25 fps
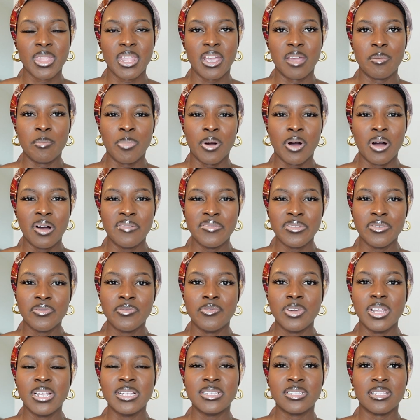And part of the
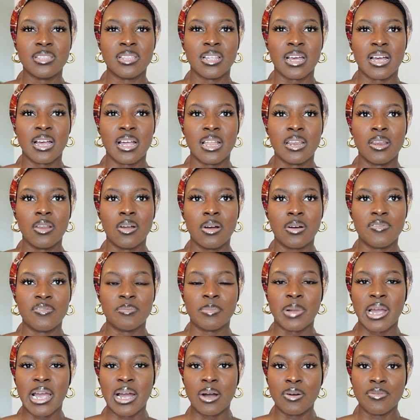reason that a lot
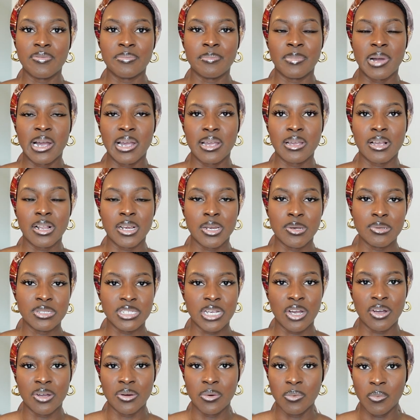of my clothes
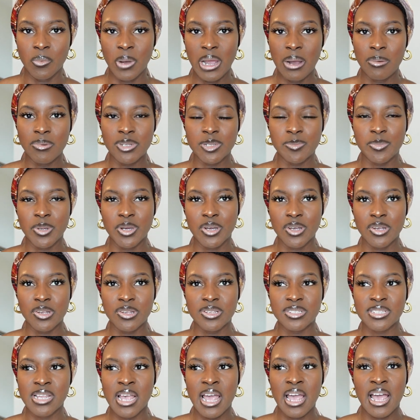I couldn't wear was
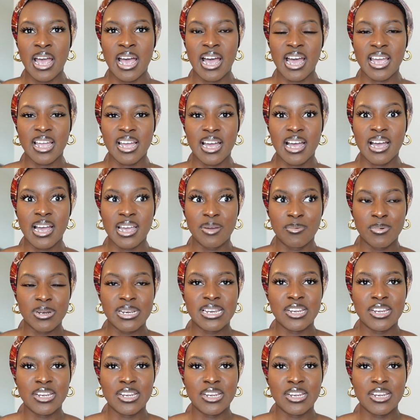because I would